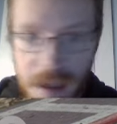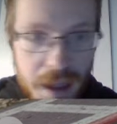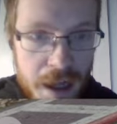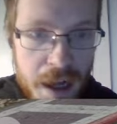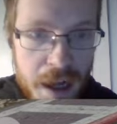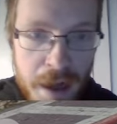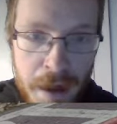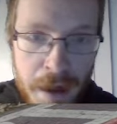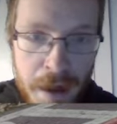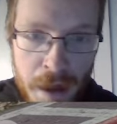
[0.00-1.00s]

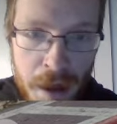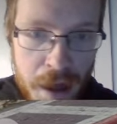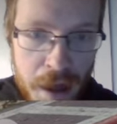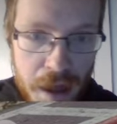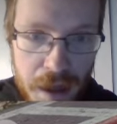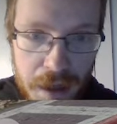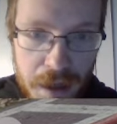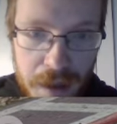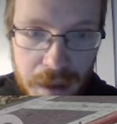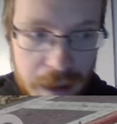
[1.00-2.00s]
Uh,
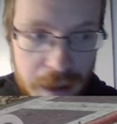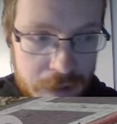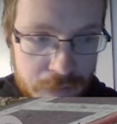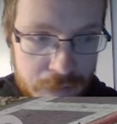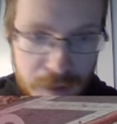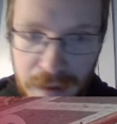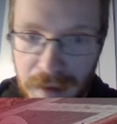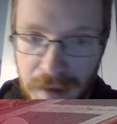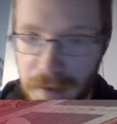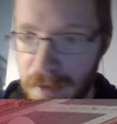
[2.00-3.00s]
it feels like there's going
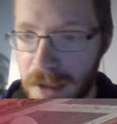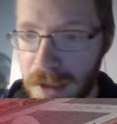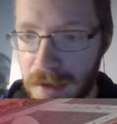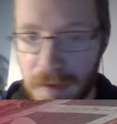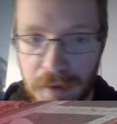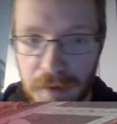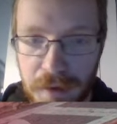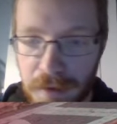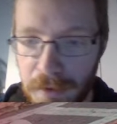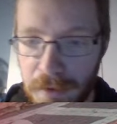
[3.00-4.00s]
to be coast to
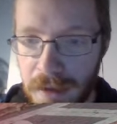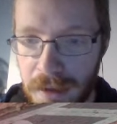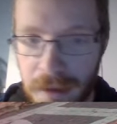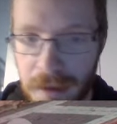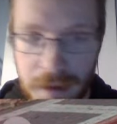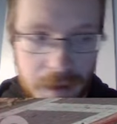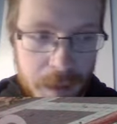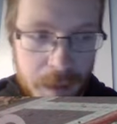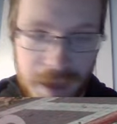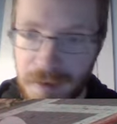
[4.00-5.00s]
the
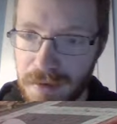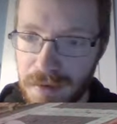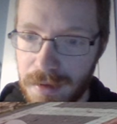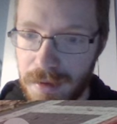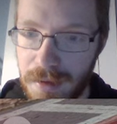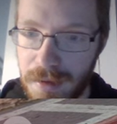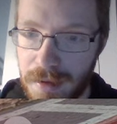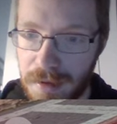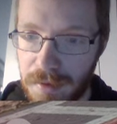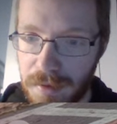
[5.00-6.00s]
west,
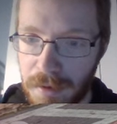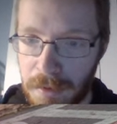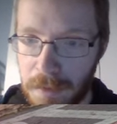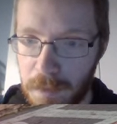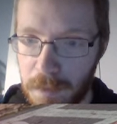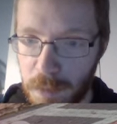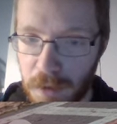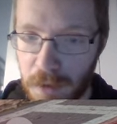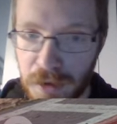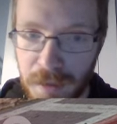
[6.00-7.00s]
so could just
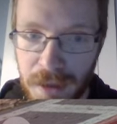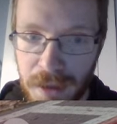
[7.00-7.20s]
be